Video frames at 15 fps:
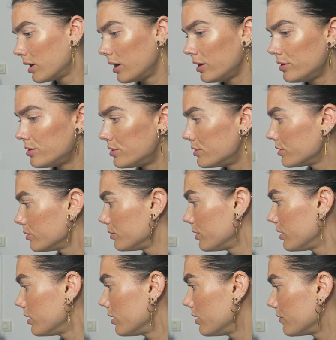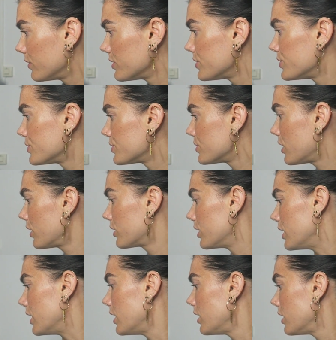I don't have a
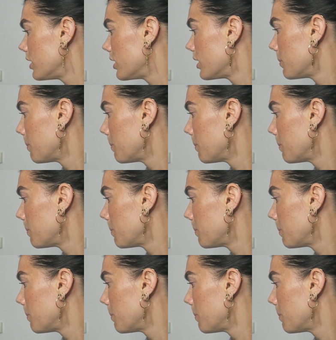stocking.